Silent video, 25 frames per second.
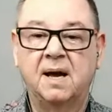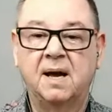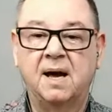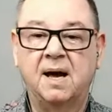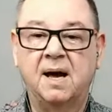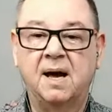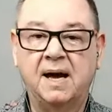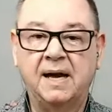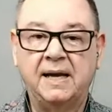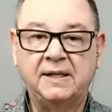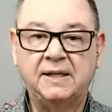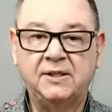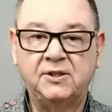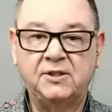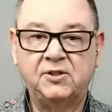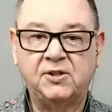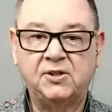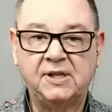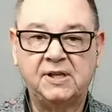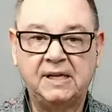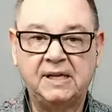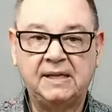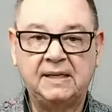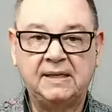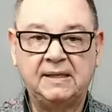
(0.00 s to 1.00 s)
I
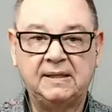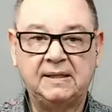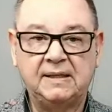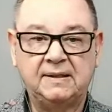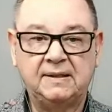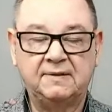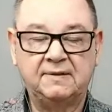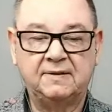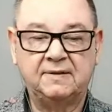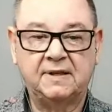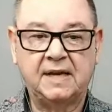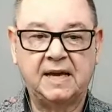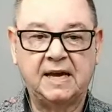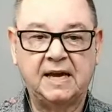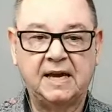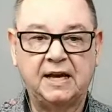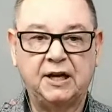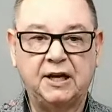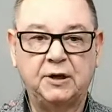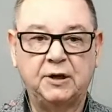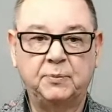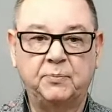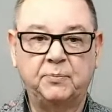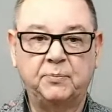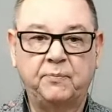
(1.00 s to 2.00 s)
see
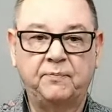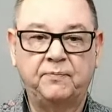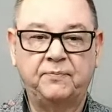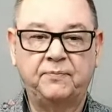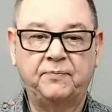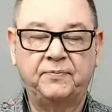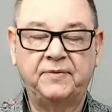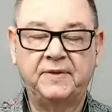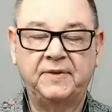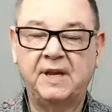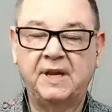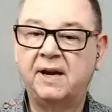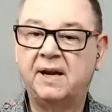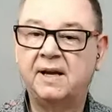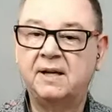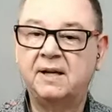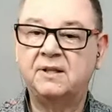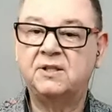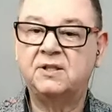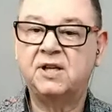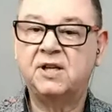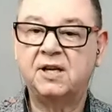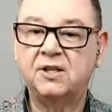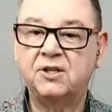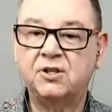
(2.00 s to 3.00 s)
that their
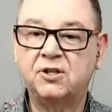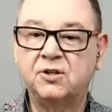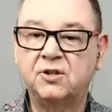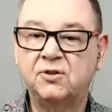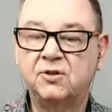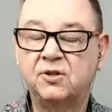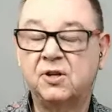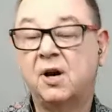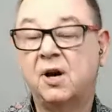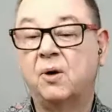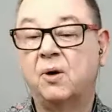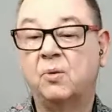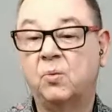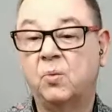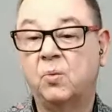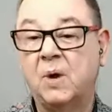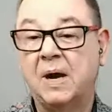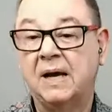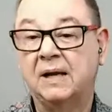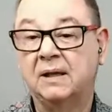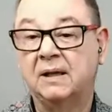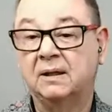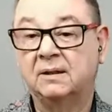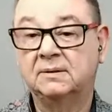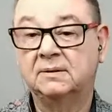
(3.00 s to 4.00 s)
intentions are
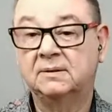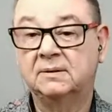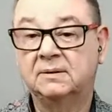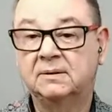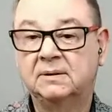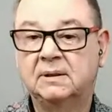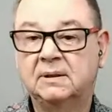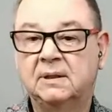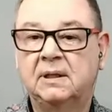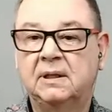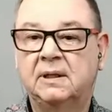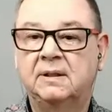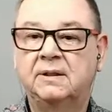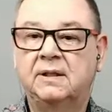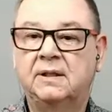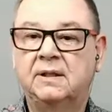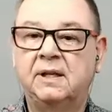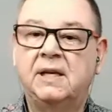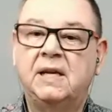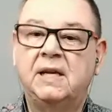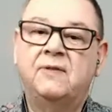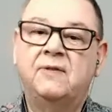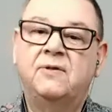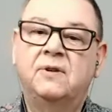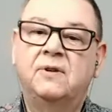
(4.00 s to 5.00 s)
well, that
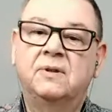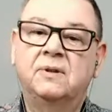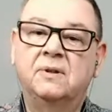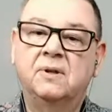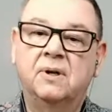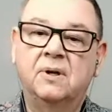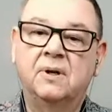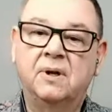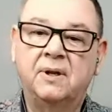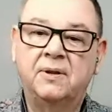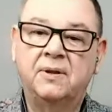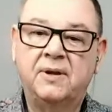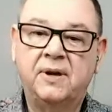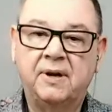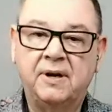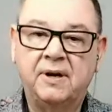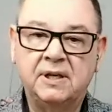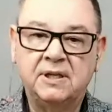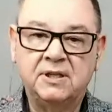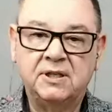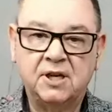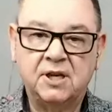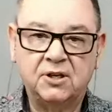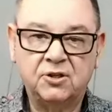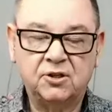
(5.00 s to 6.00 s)
even their
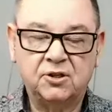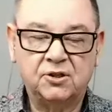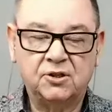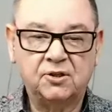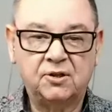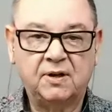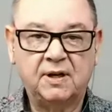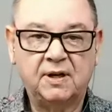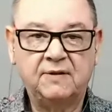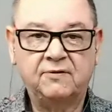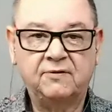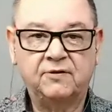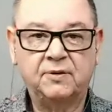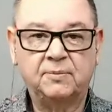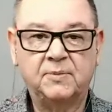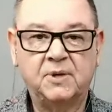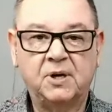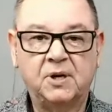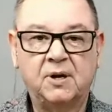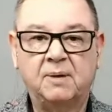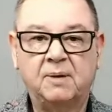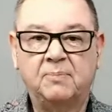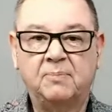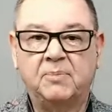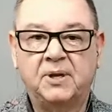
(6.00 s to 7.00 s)
intentions are even from the
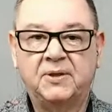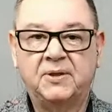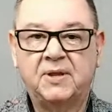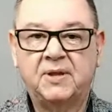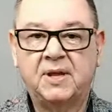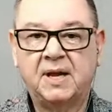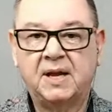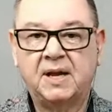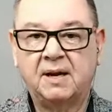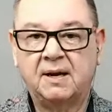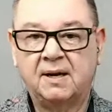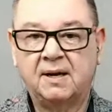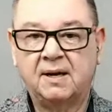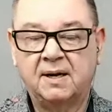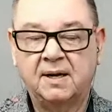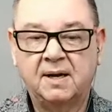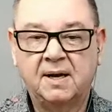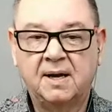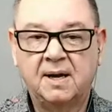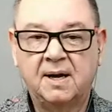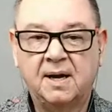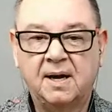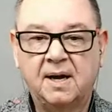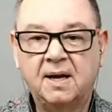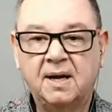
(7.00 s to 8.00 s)
heart, but their
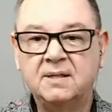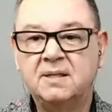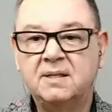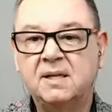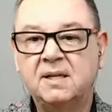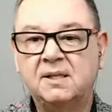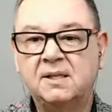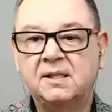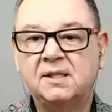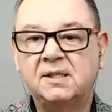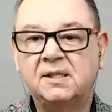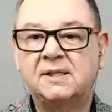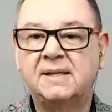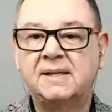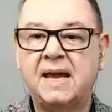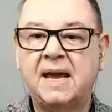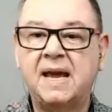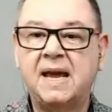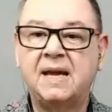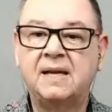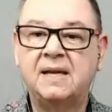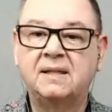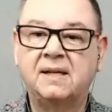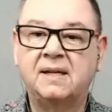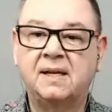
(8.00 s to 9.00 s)

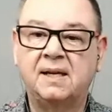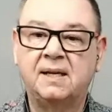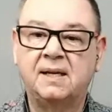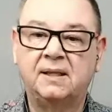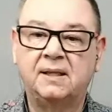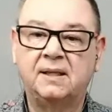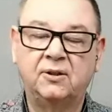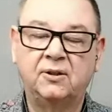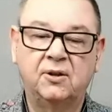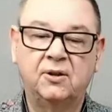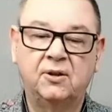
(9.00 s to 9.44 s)
understanding